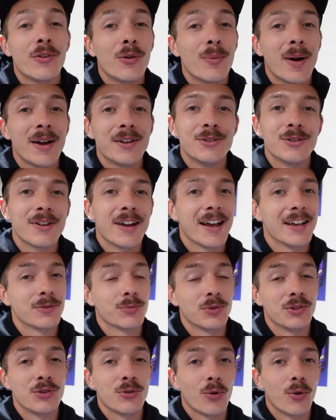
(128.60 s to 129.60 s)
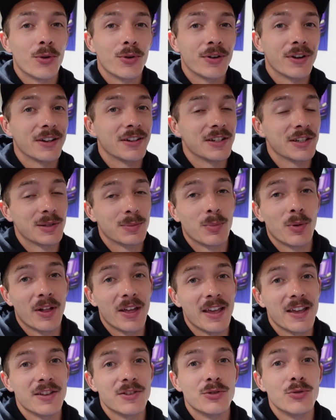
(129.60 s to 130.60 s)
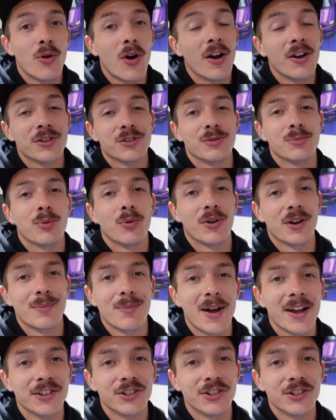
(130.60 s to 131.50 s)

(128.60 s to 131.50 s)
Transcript: remind you guys when you're ordering a Displate, you are supporting my